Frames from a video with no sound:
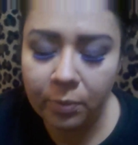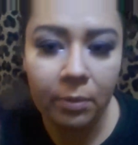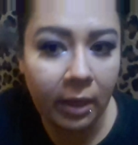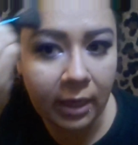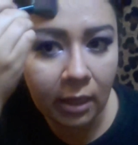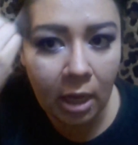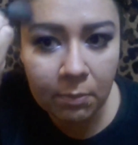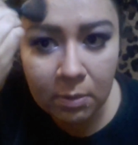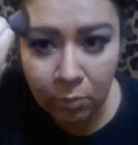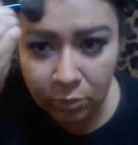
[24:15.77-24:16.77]
Like, a lot of
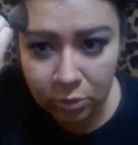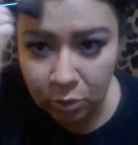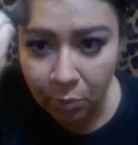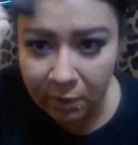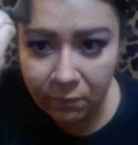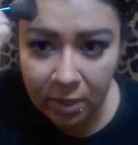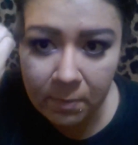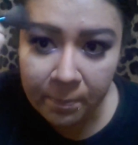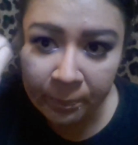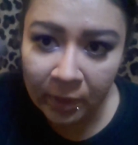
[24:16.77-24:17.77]
people are so iffy.
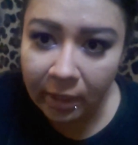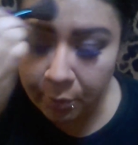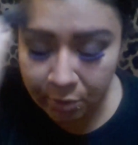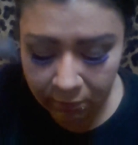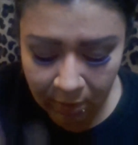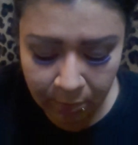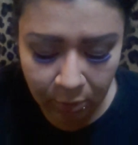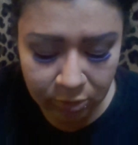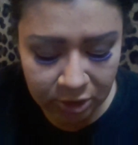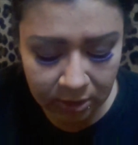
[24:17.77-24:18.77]
Like, whenever I
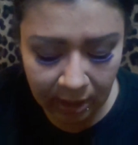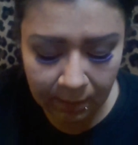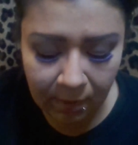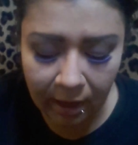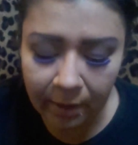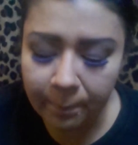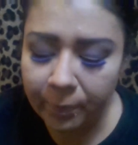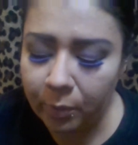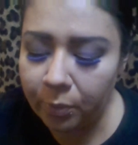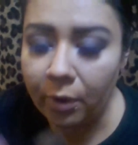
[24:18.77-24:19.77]
post shit that I buy
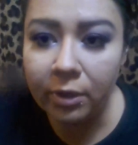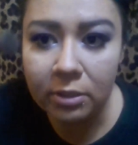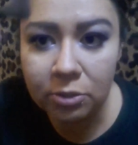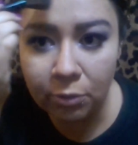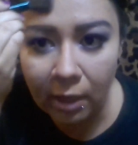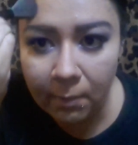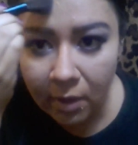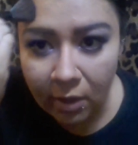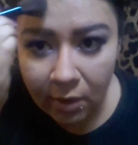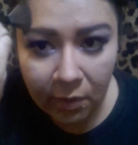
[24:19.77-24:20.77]
on Instagram,
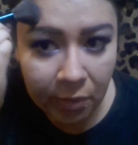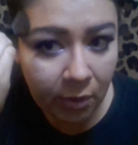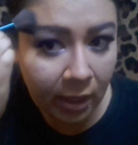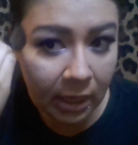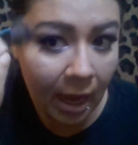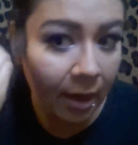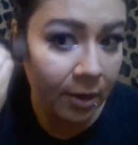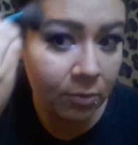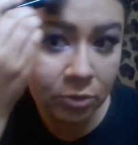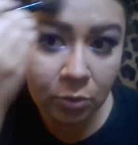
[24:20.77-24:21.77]
they're like, how do
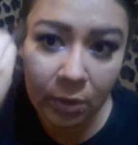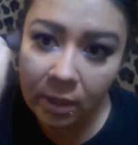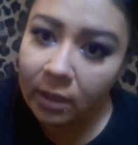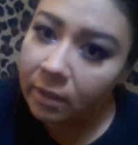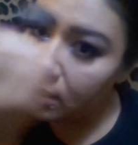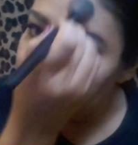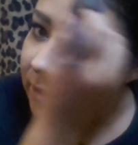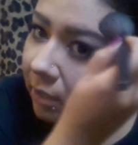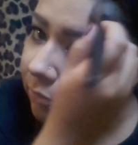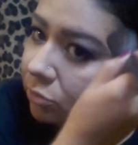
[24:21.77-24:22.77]
you do it? Because
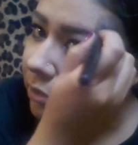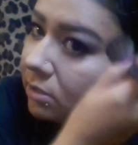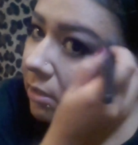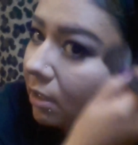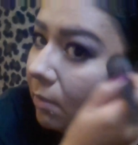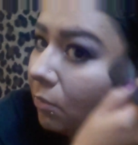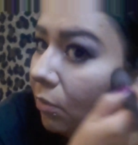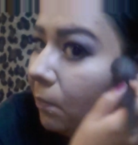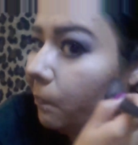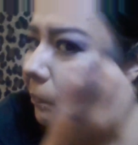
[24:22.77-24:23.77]
I don't trust them, or...